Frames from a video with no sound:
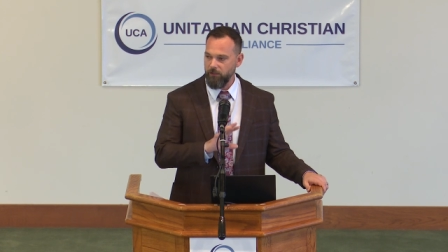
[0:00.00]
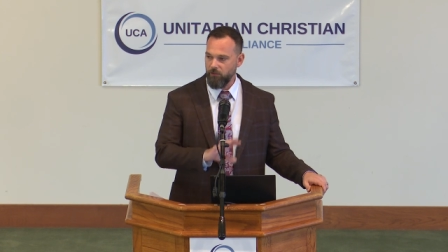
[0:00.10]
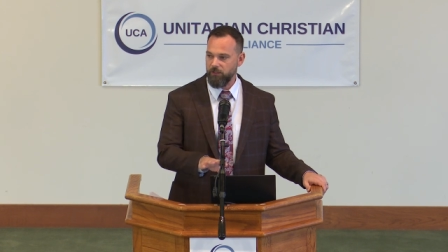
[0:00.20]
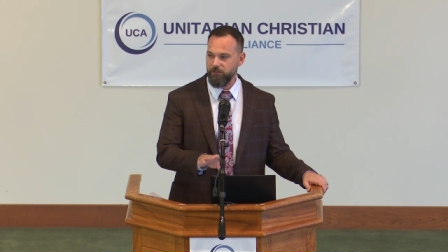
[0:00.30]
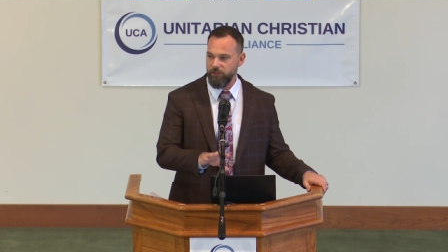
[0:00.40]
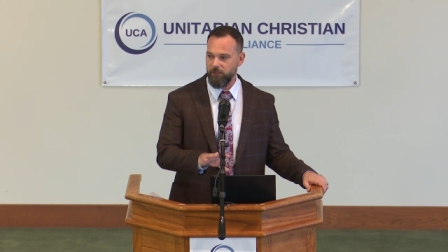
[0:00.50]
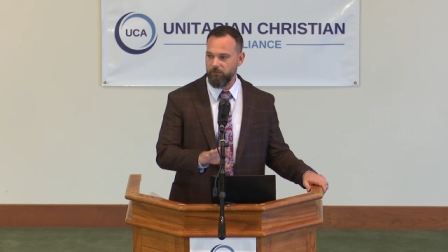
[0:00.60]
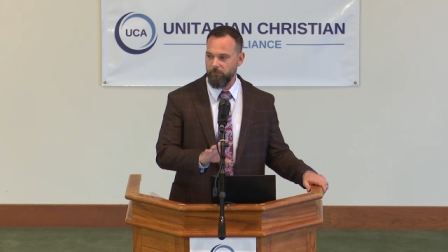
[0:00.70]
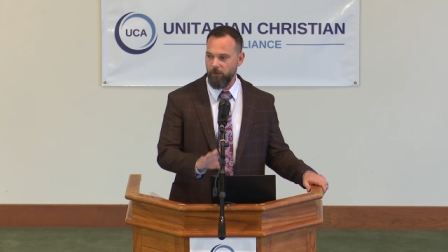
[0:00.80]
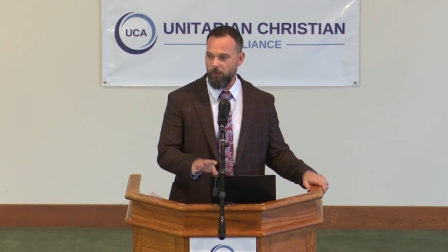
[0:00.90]
You can
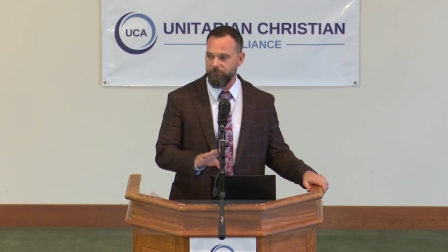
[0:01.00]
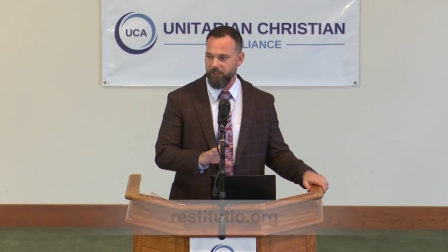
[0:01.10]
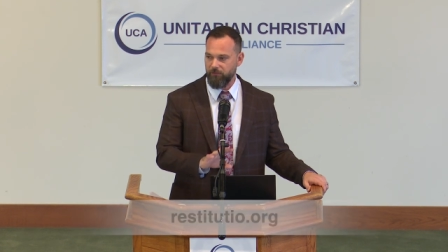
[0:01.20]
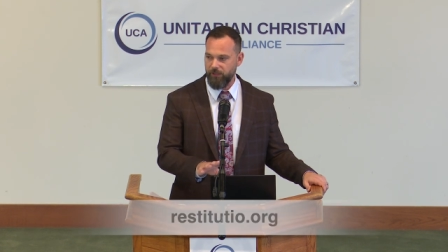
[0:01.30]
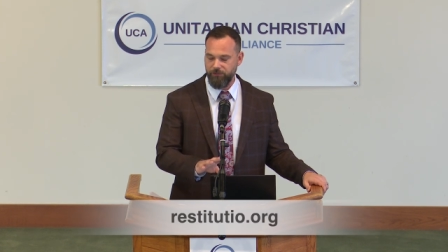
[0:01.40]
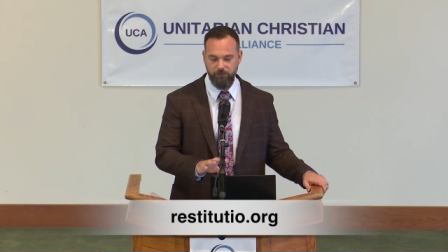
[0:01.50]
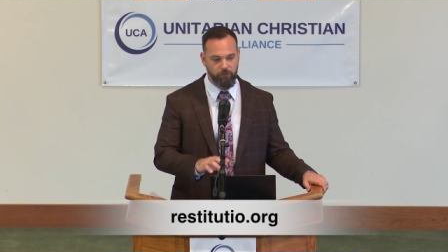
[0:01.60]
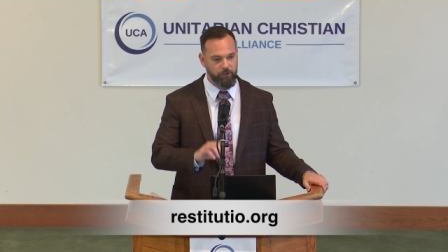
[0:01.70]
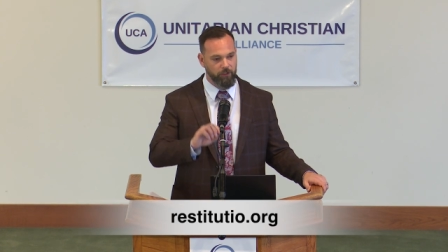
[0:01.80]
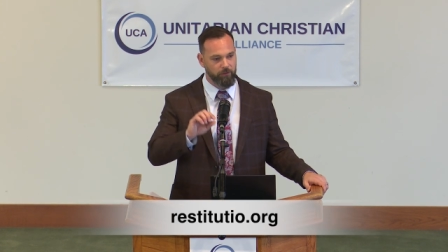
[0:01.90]
see my website,
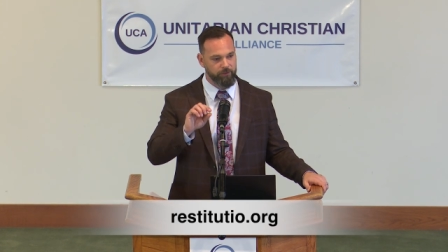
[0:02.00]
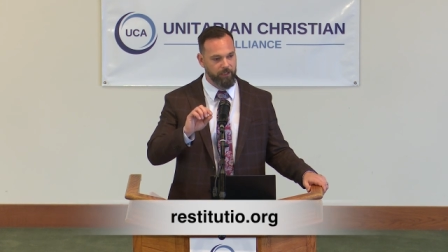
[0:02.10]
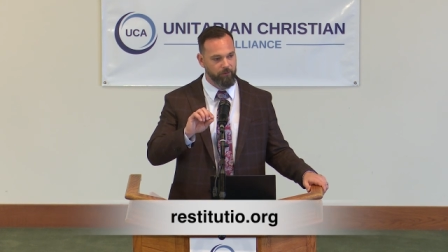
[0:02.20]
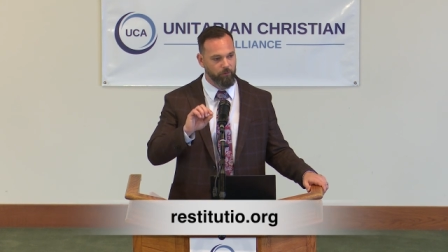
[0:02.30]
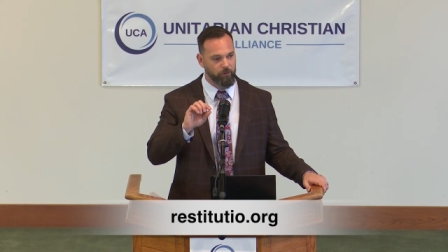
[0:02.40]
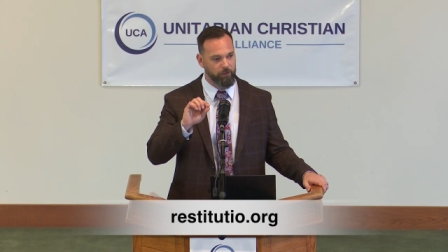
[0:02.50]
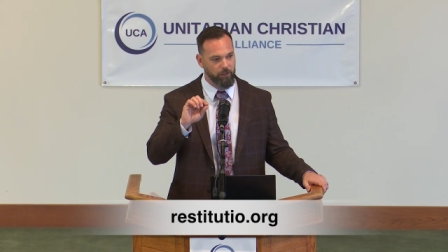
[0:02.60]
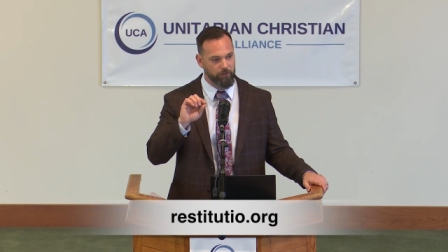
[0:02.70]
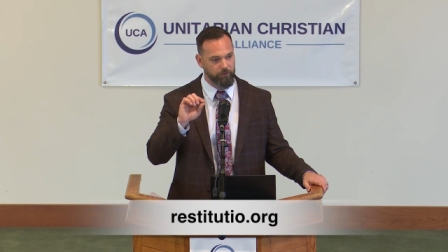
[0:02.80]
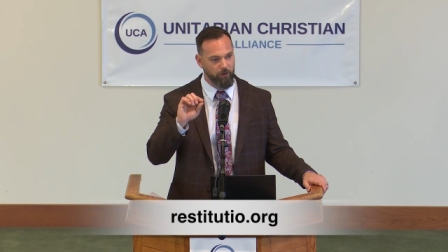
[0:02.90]
restitutio.org,
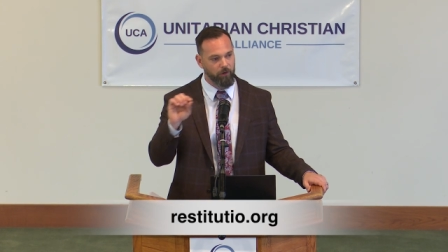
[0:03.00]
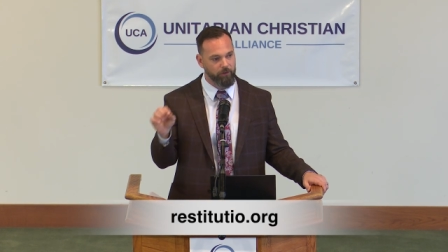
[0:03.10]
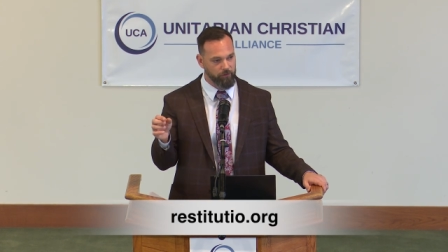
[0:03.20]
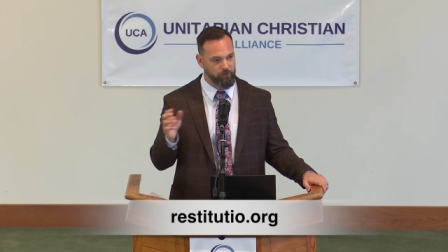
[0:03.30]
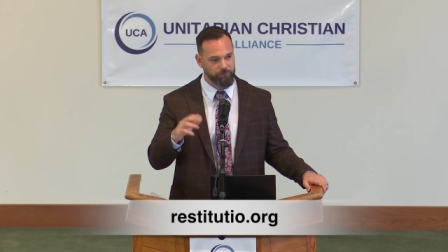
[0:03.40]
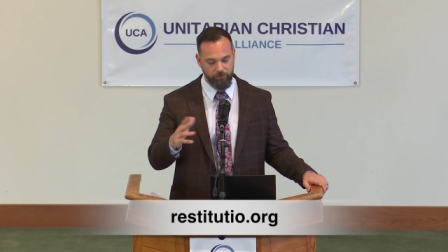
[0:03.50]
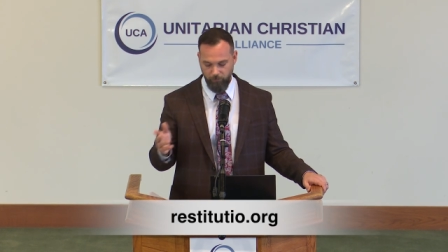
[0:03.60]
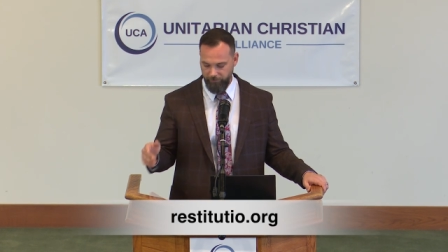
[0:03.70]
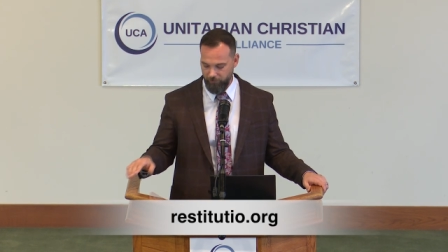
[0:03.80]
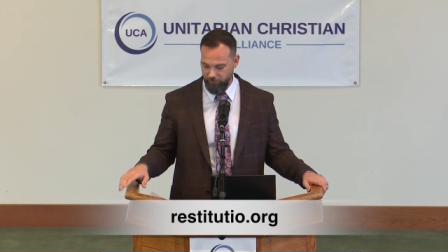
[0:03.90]
under articles, and
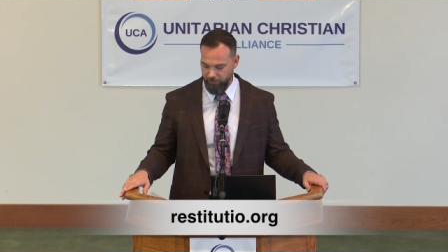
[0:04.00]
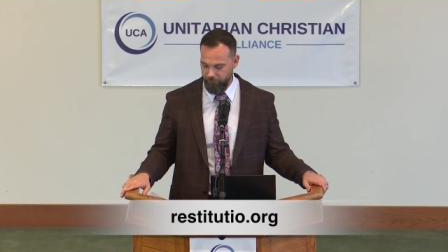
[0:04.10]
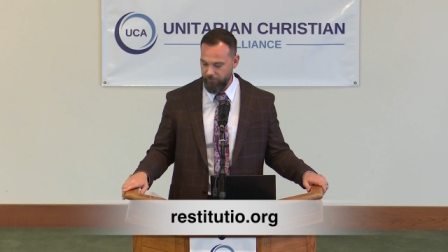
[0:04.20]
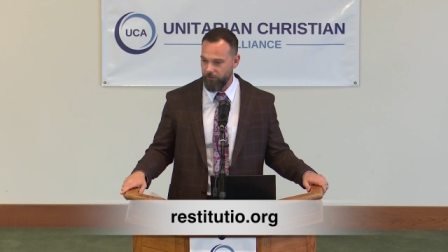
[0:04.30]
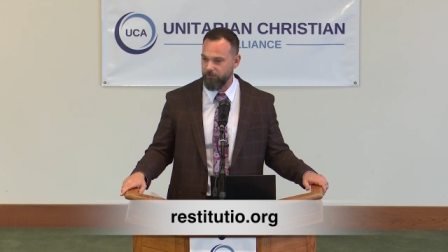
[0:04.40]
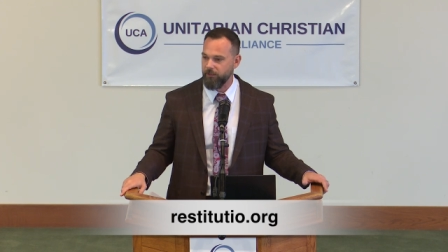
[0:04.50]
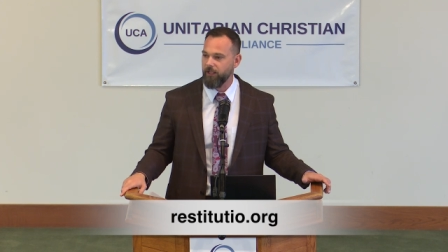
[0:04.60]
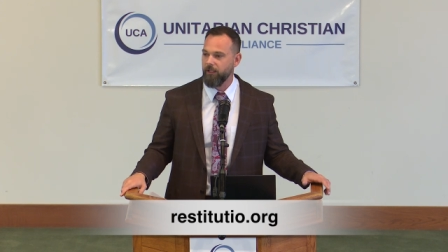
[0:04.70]
you'll be able to get it there.